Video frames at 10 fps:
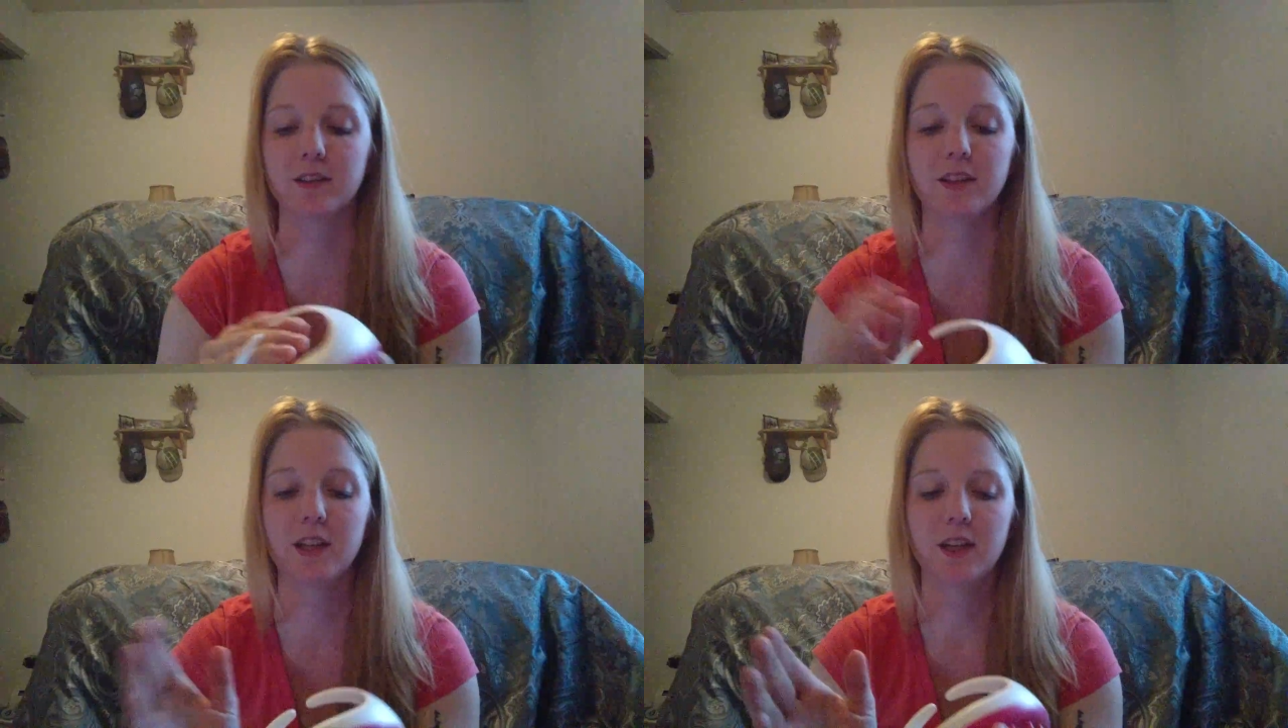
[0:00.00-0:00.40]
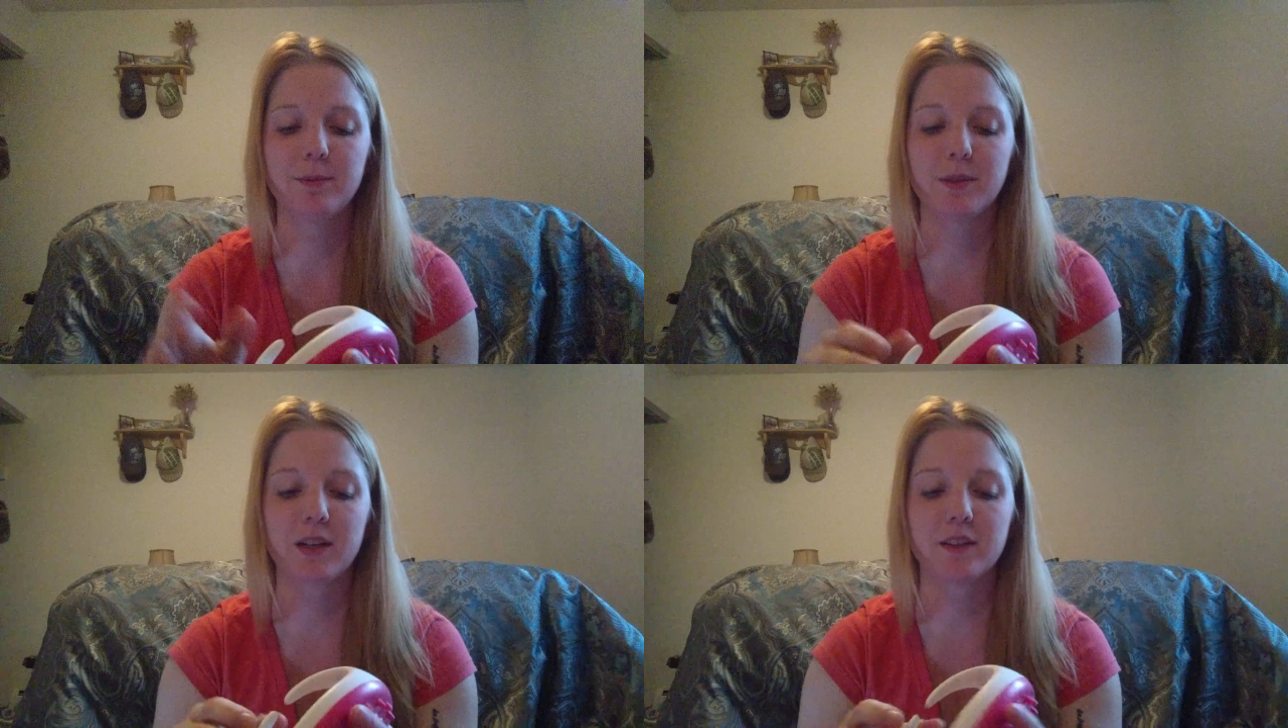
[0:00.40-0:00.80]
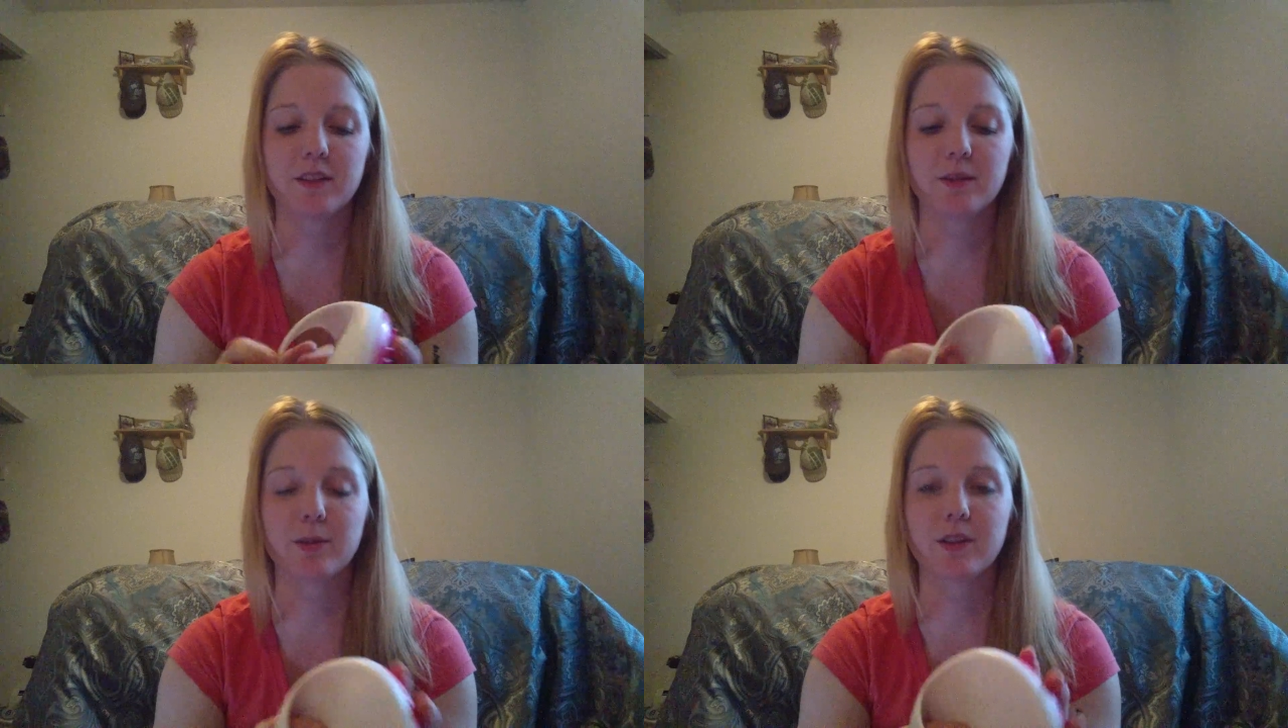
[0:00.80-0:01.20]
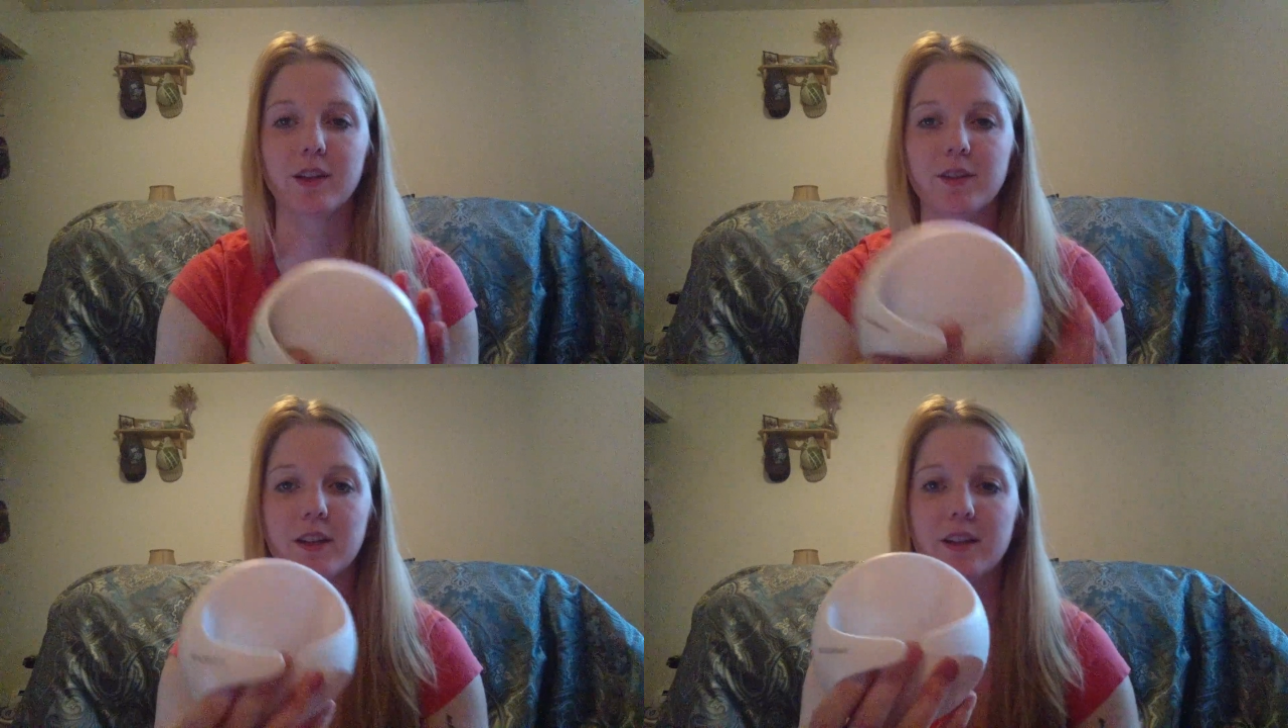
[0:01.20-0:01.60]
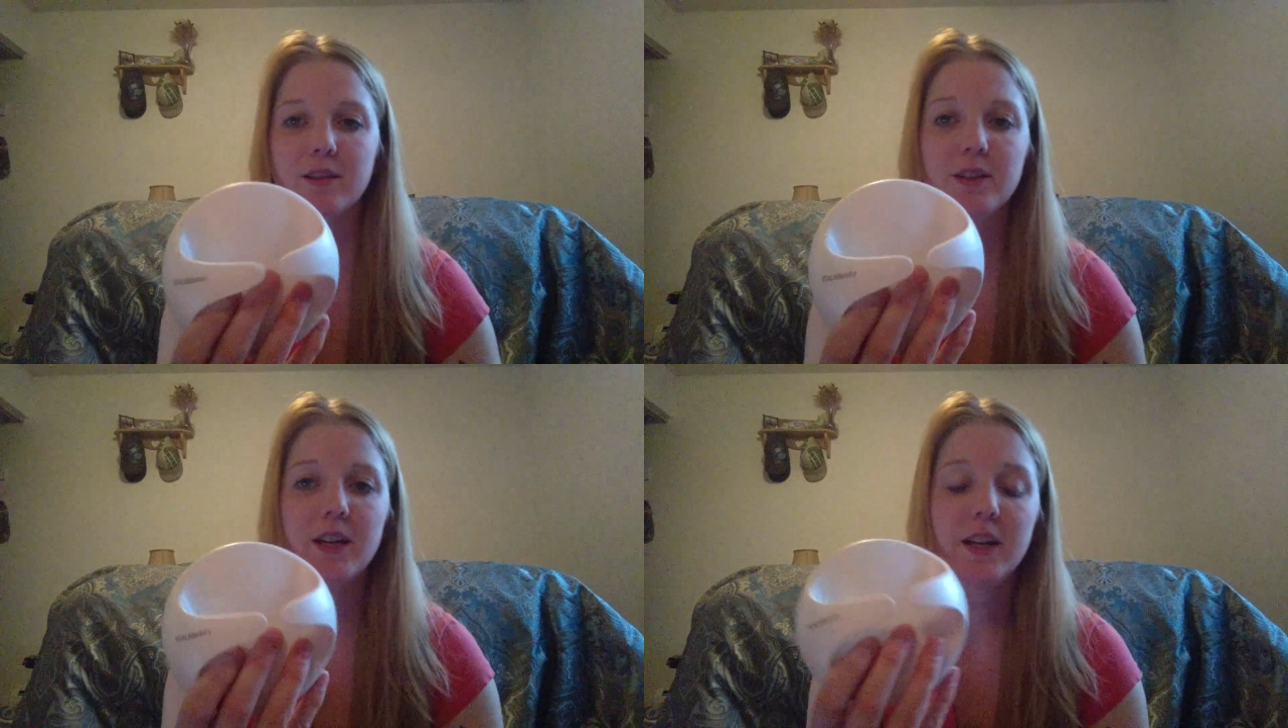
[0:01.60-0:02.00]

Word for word: I'm not going to deal with that right now.